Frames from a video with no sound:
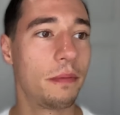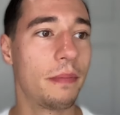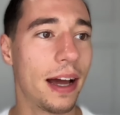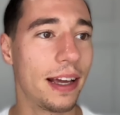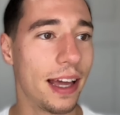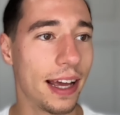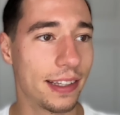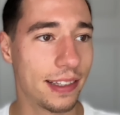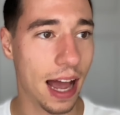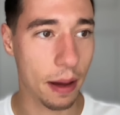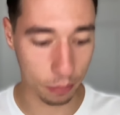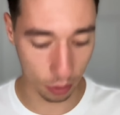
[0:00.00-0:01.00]
my
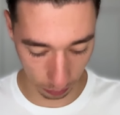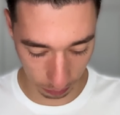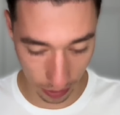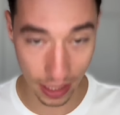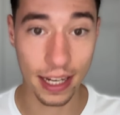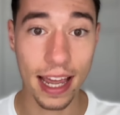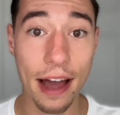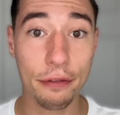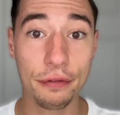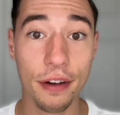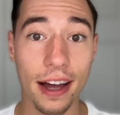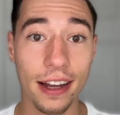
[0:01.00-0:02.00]
example PDF
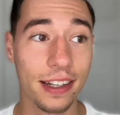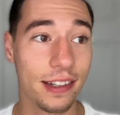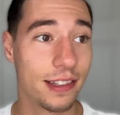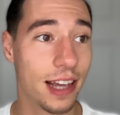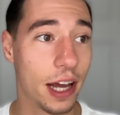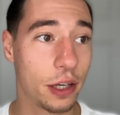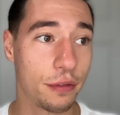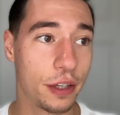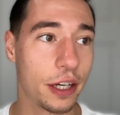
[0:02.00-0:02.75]
file inside of here.